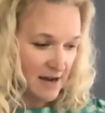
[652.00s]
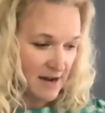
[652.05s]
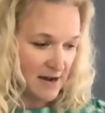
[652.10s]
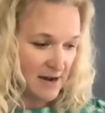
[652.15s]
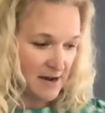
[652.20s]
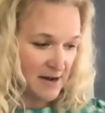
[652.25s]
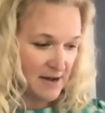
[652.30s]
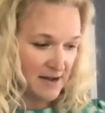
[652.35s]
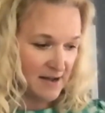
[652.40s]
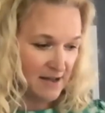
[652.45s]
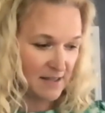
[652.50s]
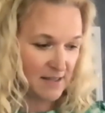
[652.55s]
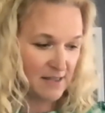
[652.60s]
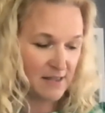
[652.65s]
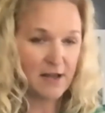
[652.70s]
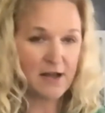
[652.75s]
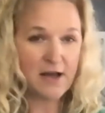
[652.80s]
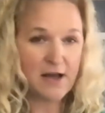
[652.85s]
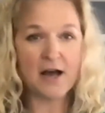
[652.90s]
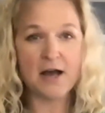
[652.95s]

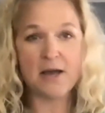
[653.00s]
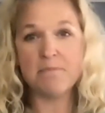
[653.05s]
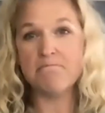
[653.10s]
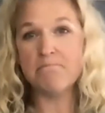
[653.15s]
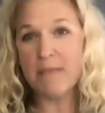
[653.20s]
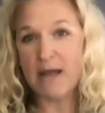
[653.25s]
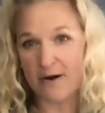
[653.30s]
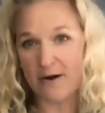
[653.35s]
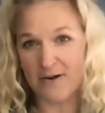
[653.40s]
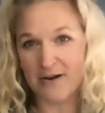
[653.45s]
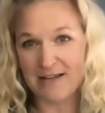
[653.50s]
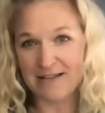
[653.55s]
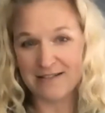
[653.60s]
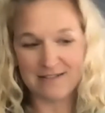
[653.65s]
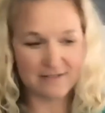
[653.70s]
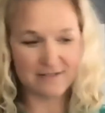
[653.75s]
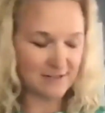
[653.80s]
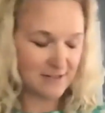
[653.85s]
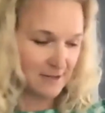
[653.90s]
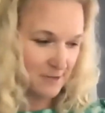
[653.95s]
I'm
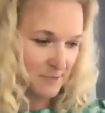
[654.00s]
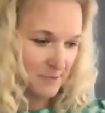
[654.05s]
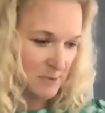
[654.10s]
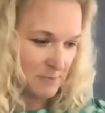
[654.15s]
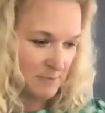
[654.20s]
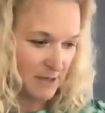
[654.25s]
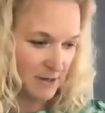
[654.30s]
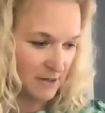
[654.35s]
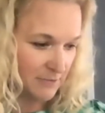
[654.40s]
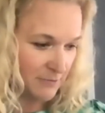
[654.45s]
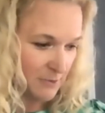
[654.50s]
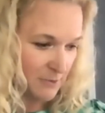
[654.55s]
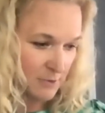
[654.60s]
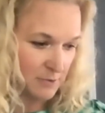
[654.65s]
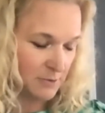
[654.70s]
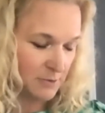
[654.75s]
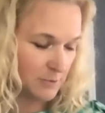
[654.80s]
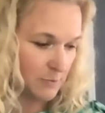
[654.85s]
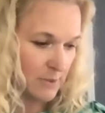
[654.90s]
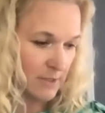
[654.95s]
married, you know, I've been married for
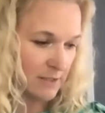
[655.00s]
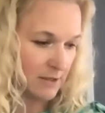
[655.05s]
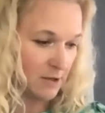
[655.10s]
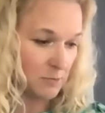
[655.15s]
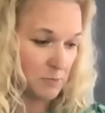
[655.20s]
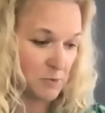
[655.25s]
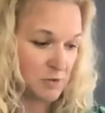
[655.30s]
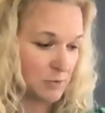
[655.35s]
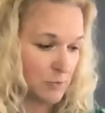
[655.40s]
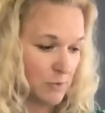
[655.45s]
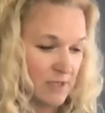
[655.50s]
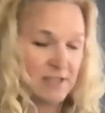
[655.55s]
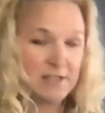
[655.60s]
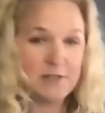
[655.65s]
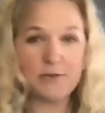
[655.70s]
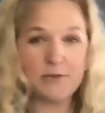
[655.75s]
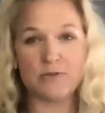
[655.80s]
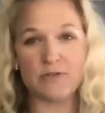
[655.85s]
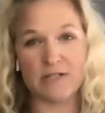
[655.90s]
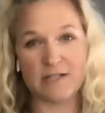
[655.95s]
almost
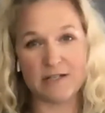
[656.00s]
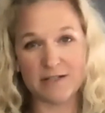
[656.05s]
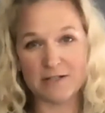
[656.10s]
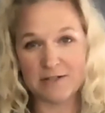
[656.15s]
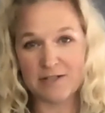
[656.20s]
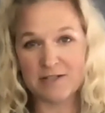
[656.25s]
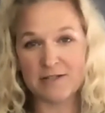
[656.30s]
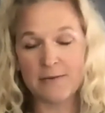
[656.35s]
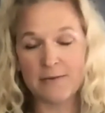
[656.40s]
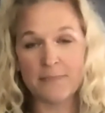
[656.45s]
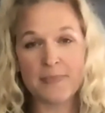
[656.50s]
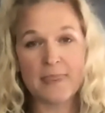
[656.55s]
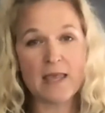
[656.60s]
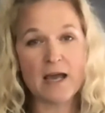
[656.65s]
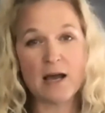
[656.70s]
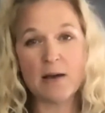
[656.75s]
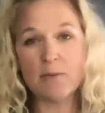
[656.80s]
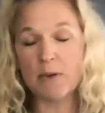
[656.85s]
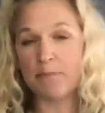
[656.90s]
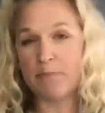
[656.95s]
22 years.
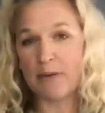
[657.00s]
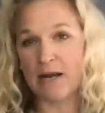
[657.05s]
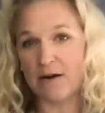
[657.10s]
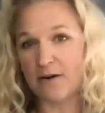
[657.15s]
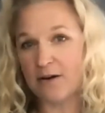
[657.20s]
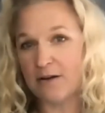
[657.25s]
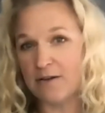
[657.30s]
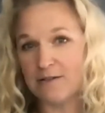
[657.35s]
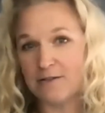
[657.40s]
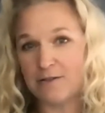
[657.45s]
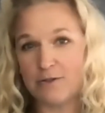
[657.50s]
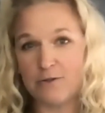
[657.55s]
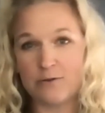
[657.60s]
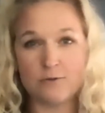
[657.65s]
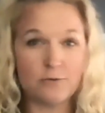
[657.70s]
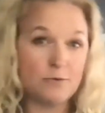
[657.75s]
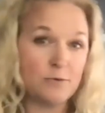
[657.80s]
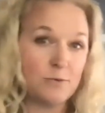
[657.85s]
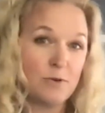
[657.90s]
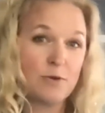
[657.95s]
I'm a parent
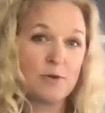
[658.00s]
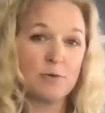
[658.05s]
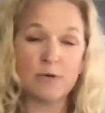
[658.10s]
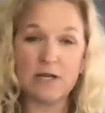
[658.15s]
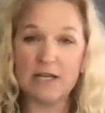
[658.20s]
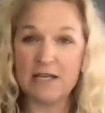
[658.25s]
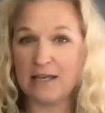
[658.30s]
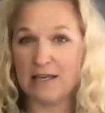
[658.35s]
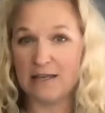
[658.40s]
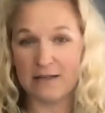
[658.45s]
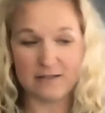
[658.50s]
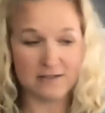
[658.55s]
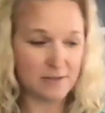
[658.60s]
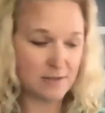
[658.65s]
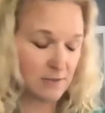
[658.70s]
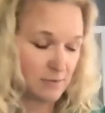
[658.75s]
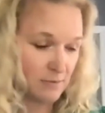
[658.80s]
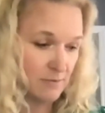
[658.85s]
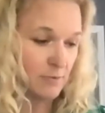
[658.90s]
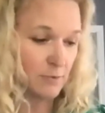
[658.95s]
to 3
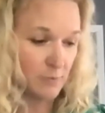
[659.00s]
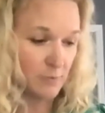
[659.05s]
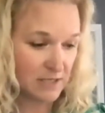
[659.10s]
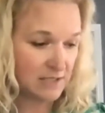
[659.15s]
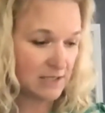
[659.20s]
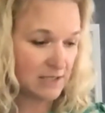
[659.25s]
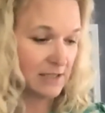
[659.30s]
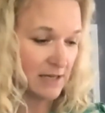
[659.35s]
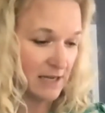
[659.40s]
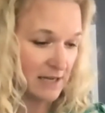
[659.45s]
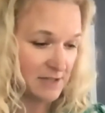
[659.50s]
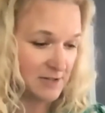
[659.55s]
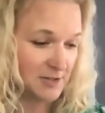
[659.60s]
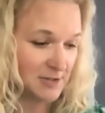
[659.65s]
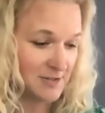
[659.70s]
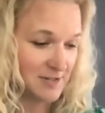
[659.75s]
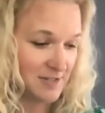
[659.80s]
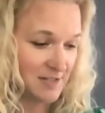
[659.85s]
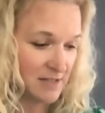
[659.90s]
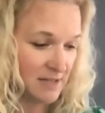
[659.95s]
kids, 3
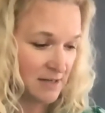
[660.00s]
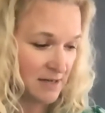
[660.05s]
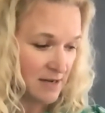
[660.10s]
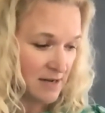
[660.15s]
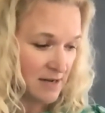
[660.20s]
teenagers.